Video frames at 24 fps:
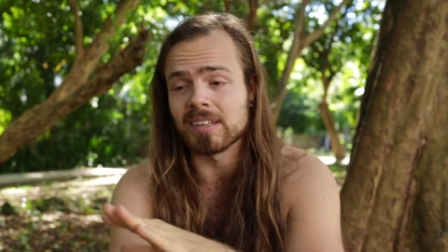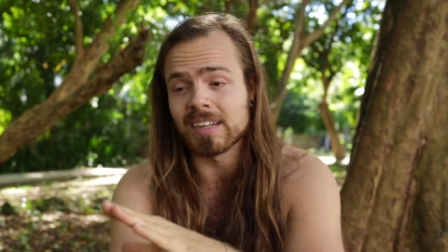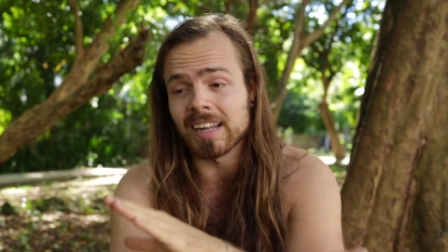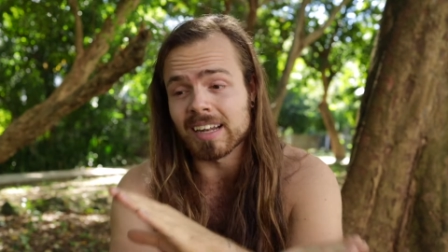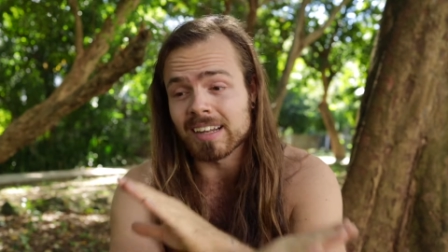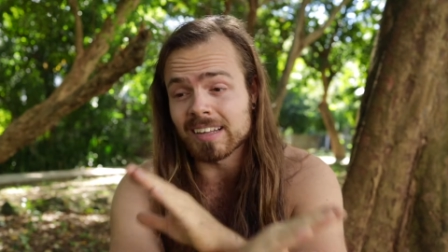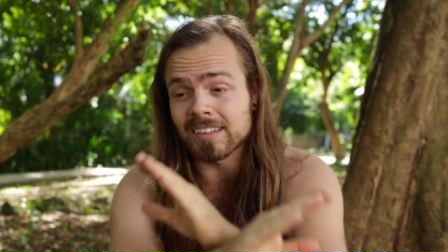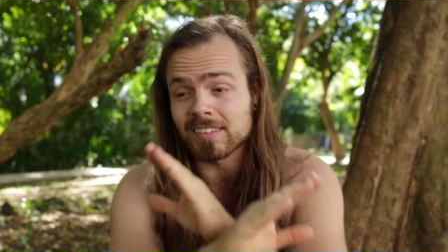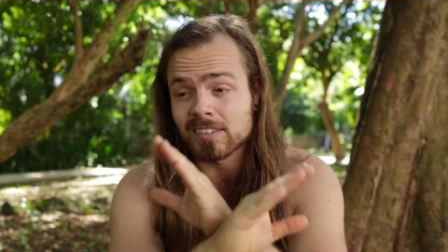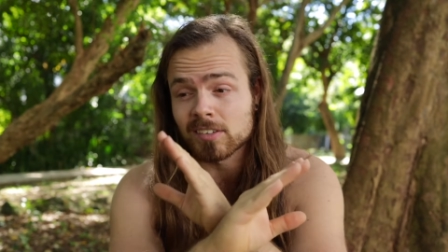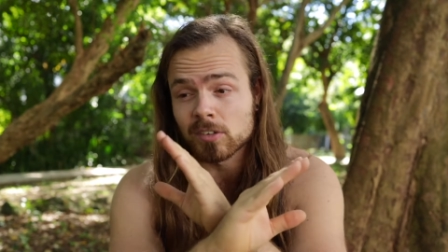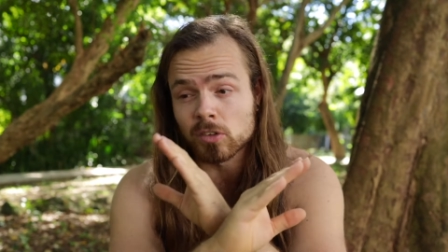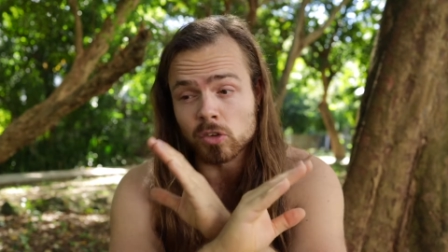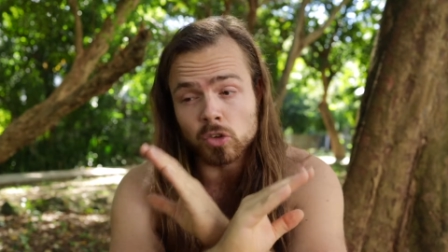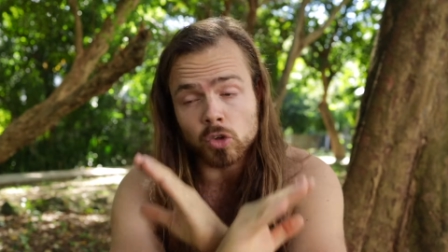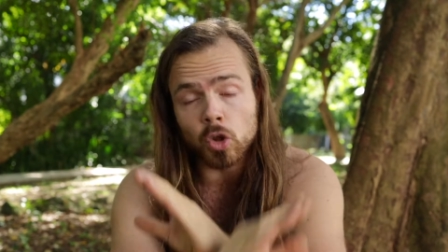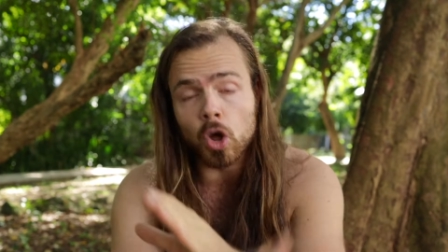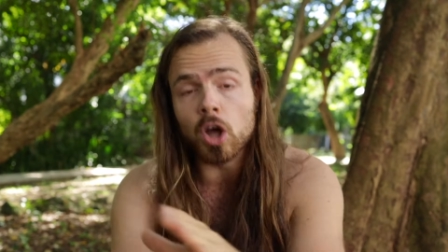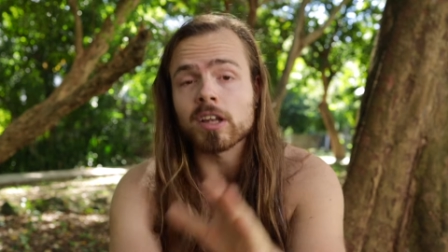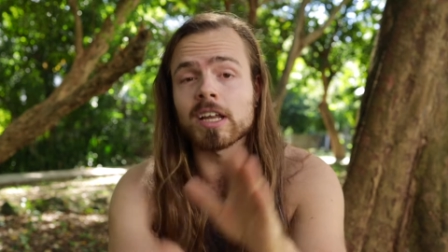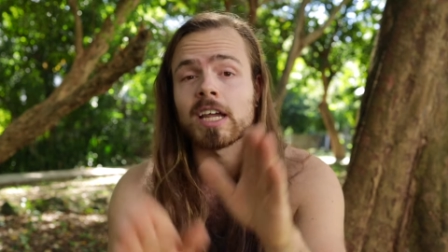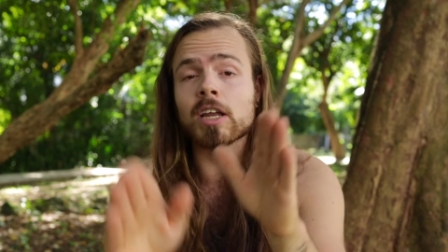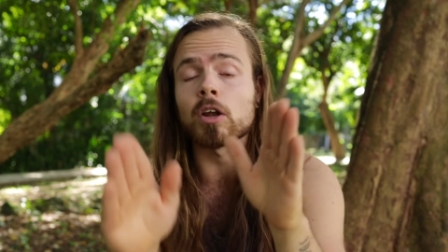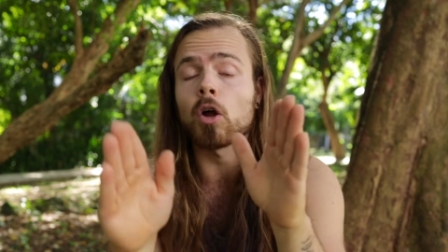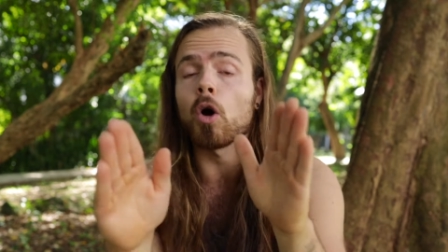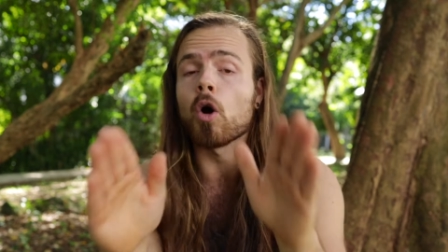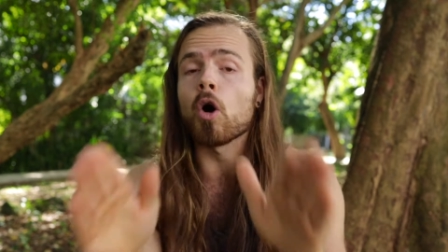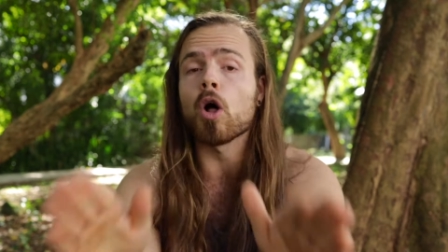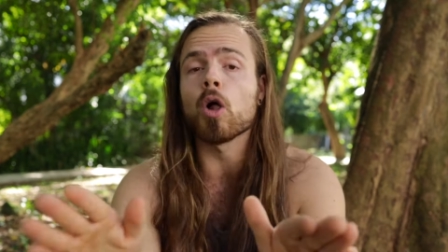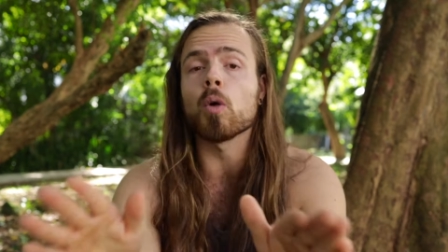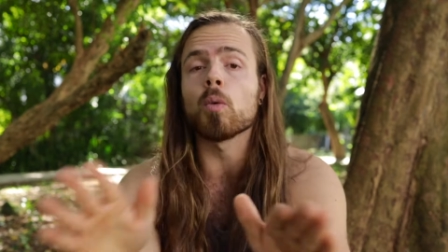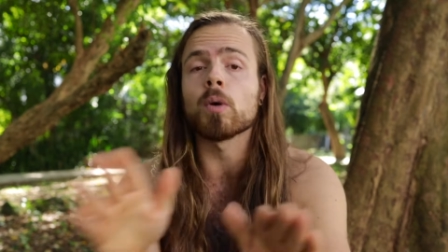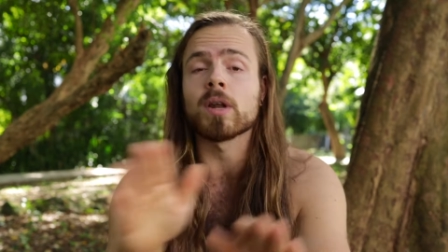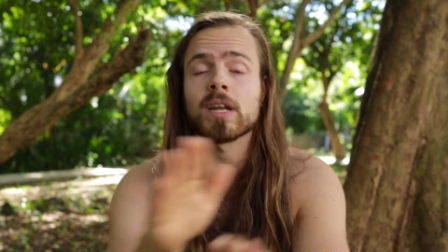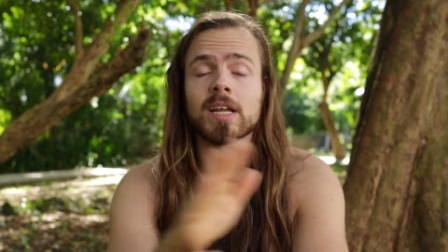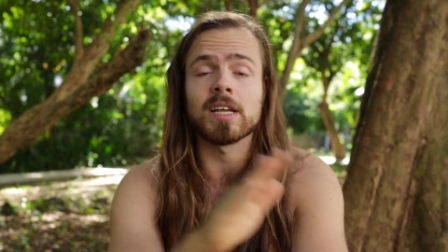That is not at
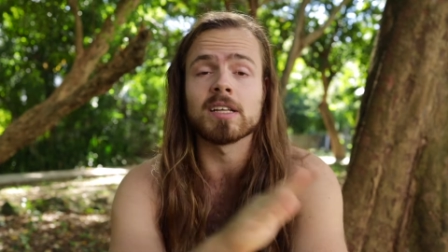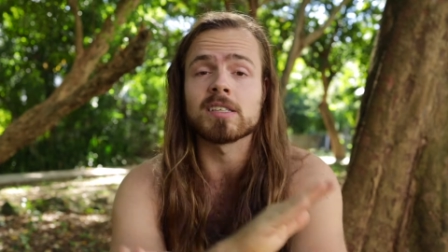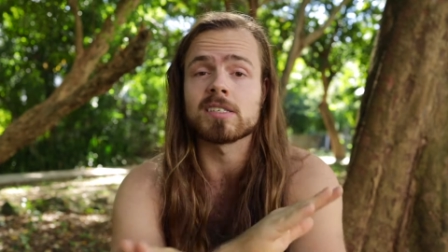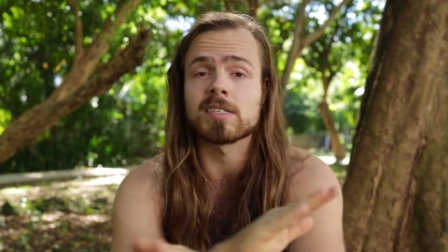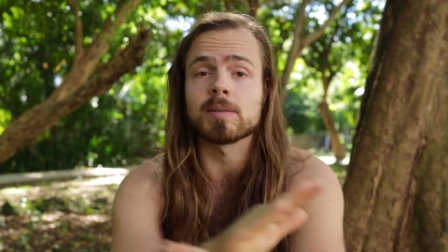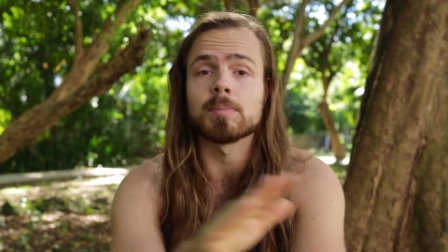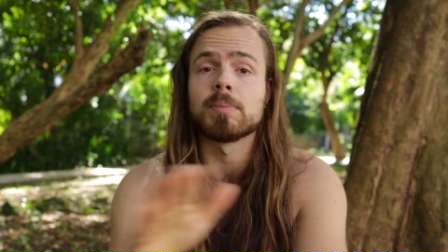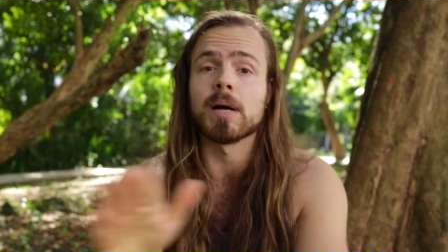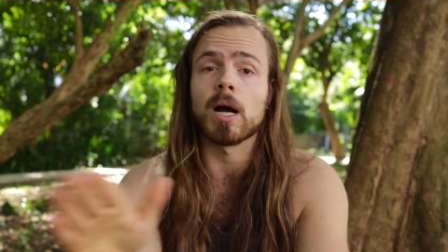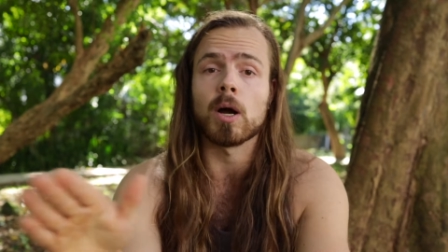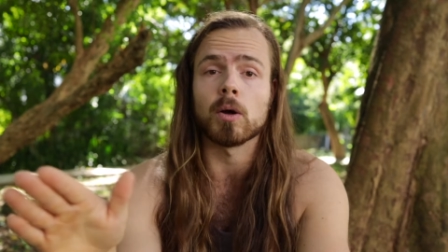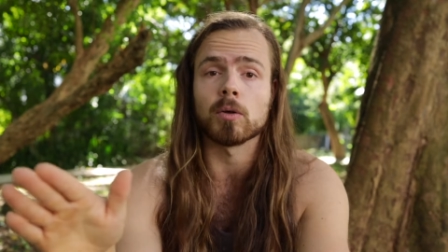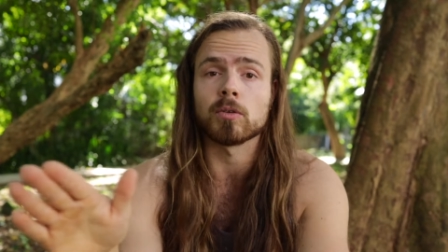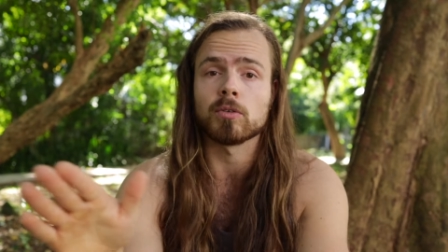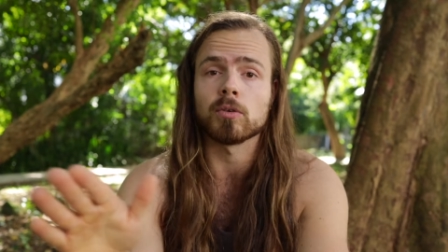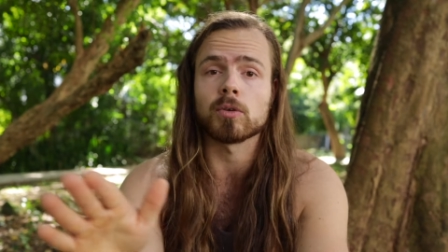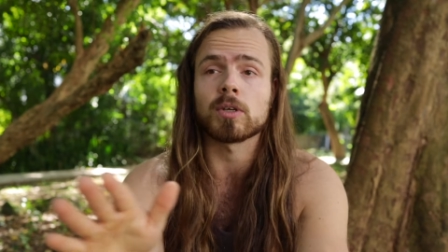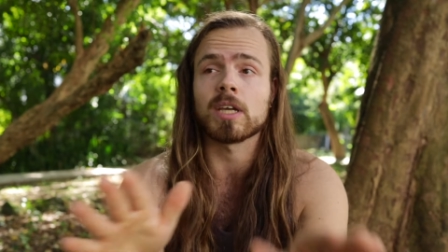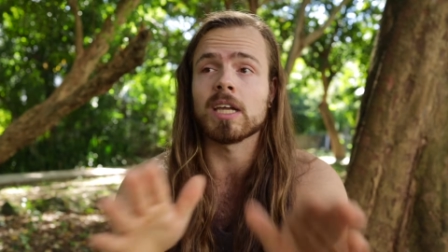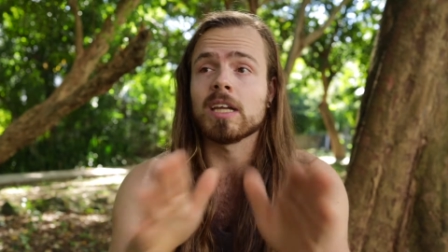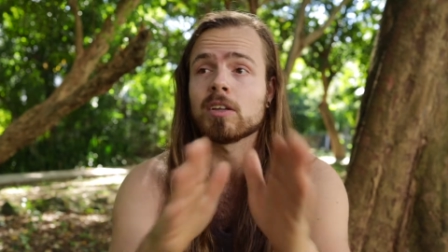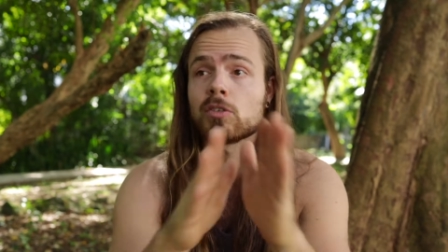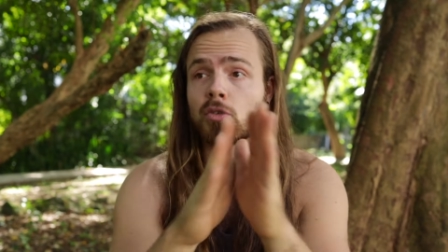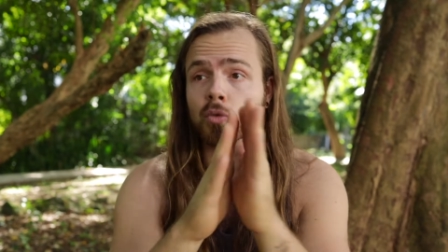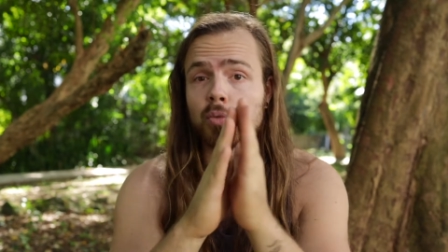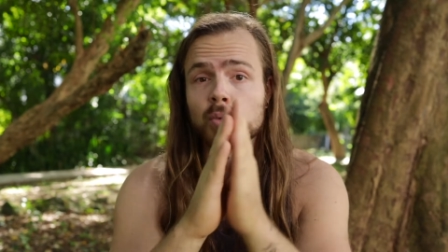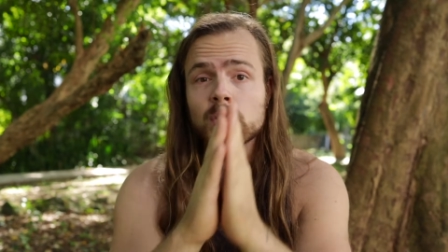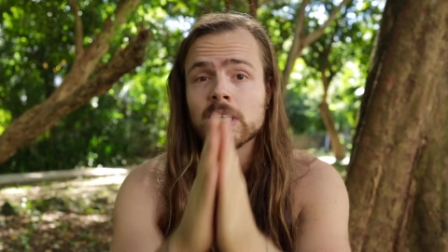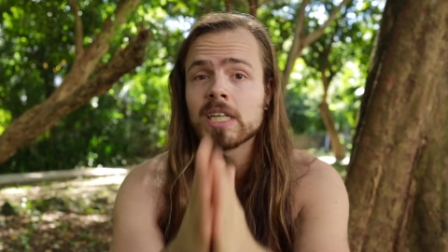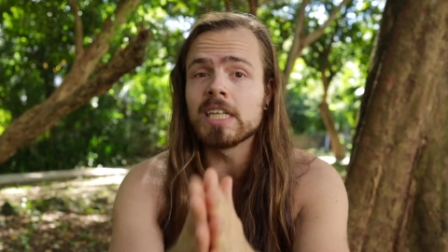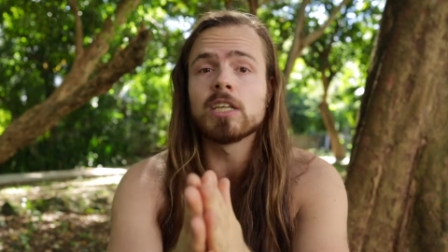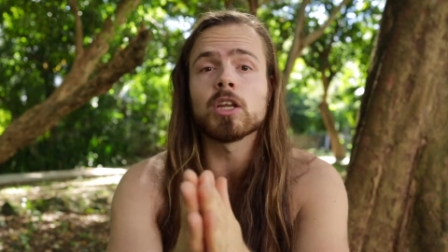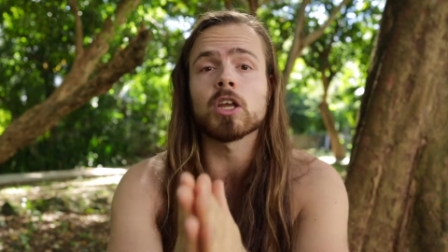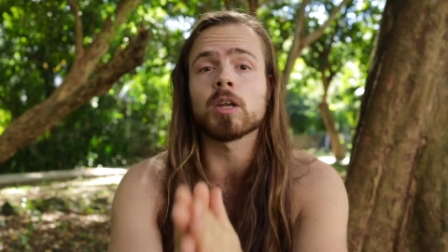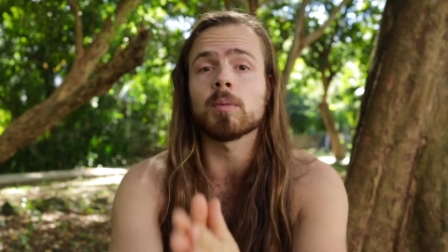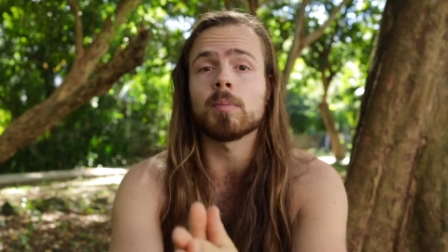all what it's about. Okay? It's
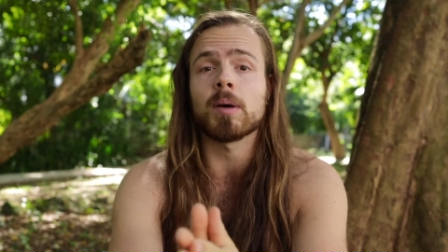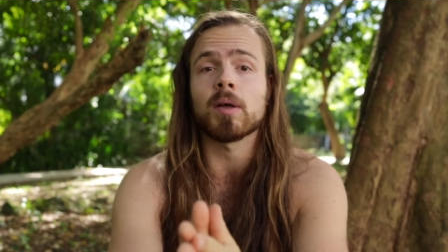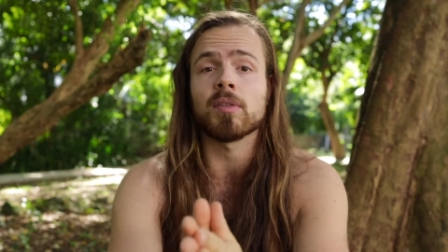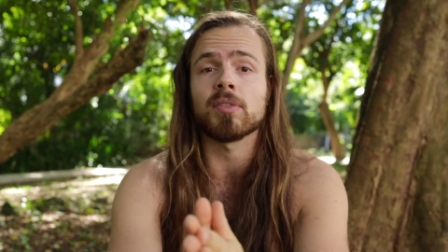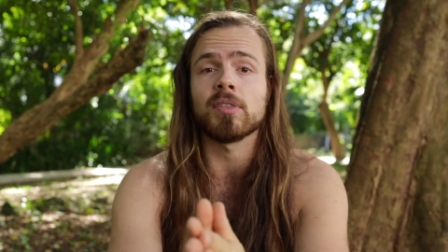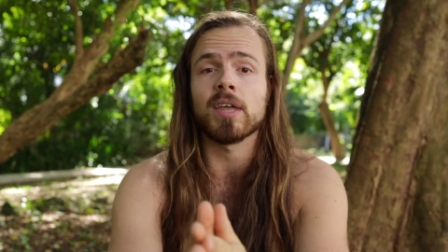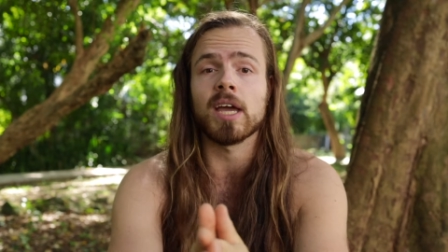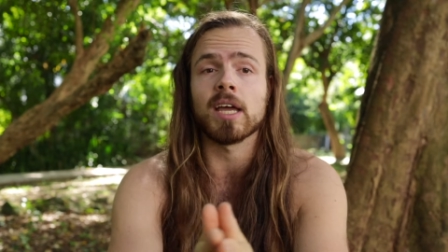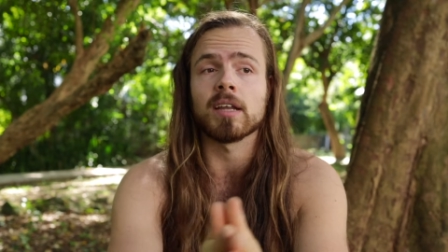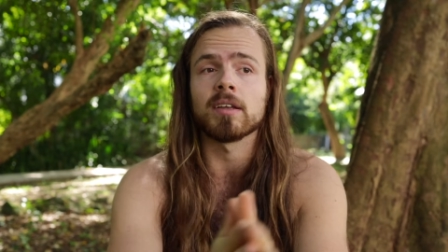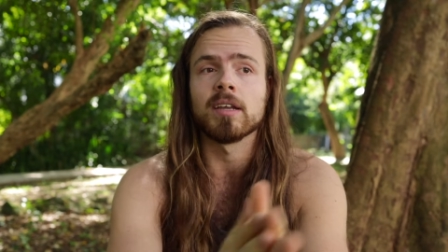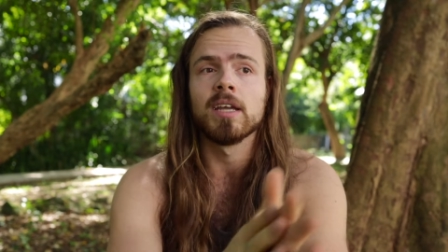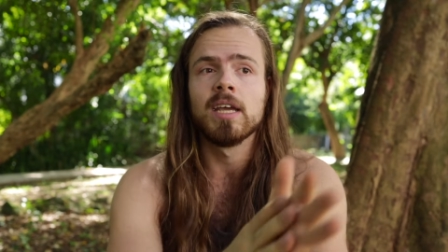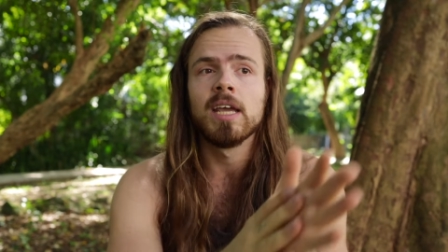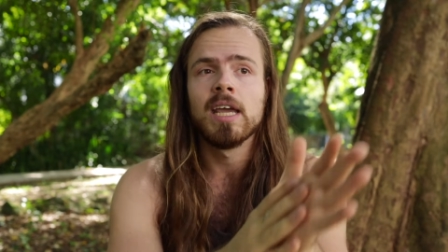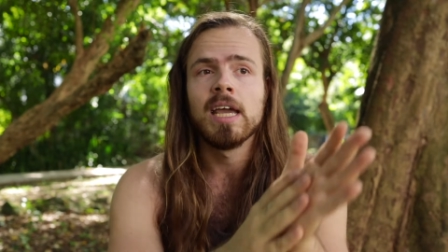really not about that.